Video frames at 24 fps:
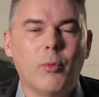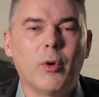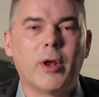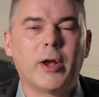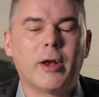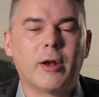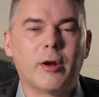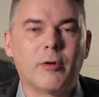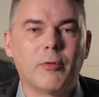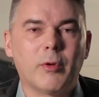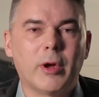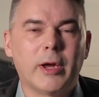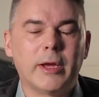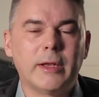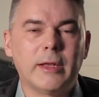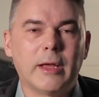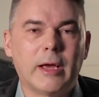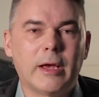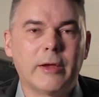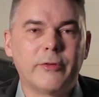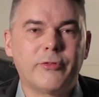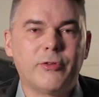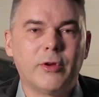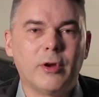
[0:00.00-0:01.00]
went on a ride
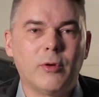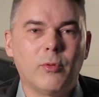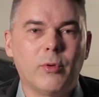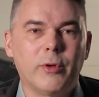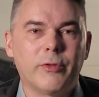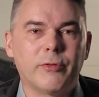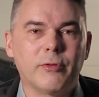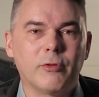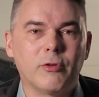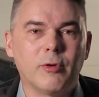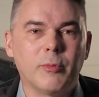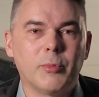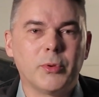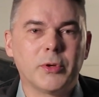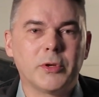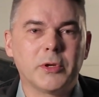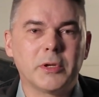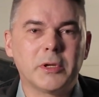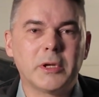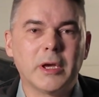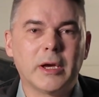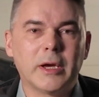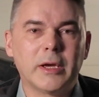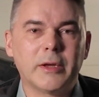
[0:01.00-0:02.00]
last year with a group of
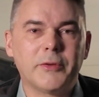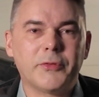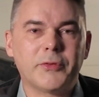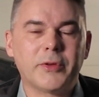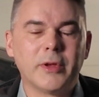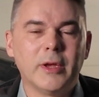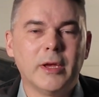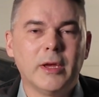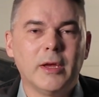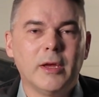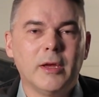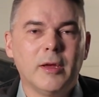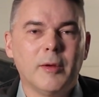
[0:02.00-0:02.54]
good guys.